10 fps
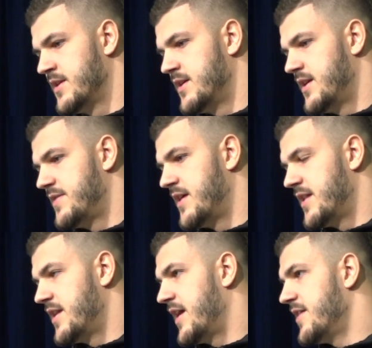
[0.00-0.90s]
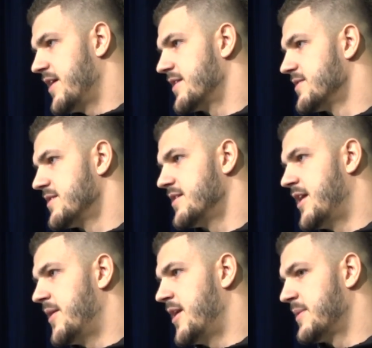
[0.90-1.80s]
at the end of the day, like
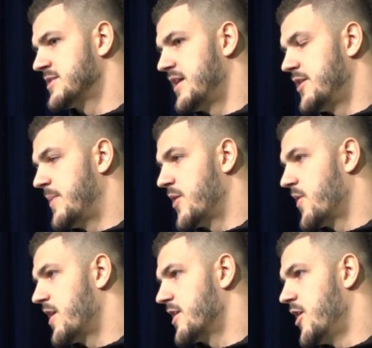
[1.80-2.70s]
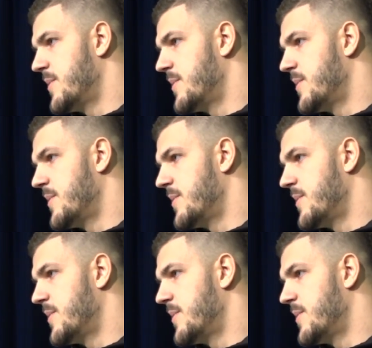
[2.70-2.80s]
I'm excited no matter where I go.